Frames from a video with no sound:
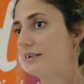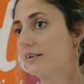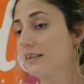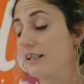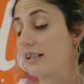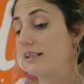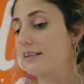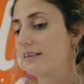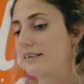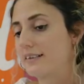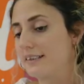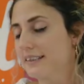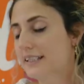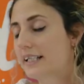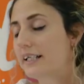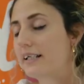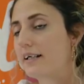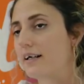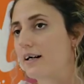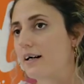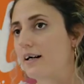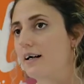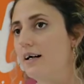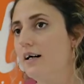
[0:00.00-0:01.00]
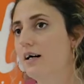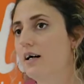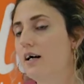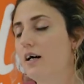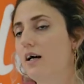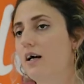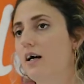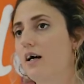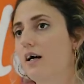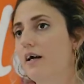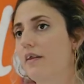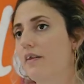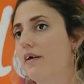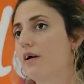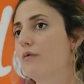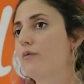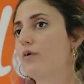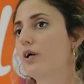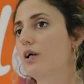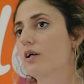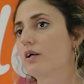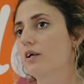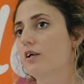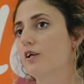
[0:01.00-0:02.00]
that data, and then
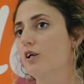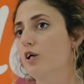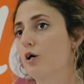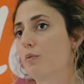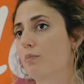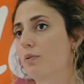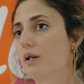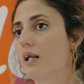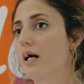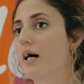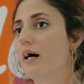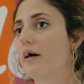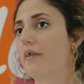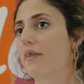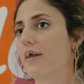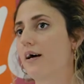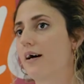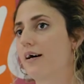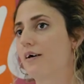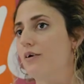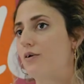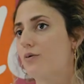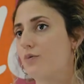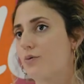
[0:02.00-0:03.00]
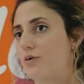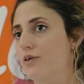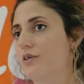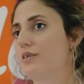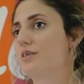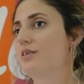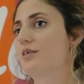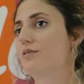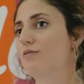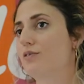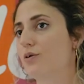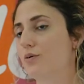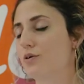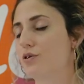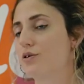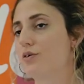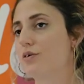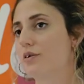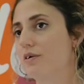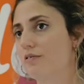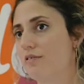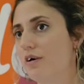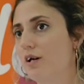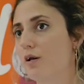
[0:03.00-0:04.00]
we can apply that towards
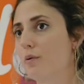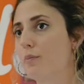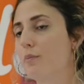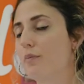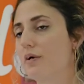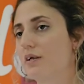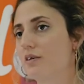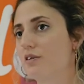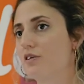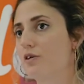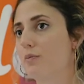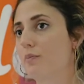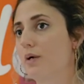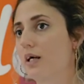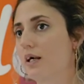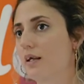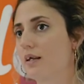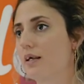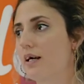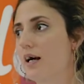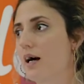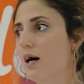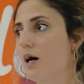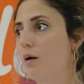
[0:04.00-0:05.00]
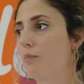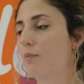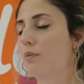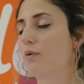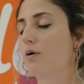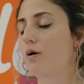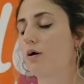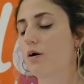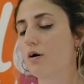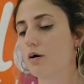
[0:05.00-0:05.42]
future development to make the app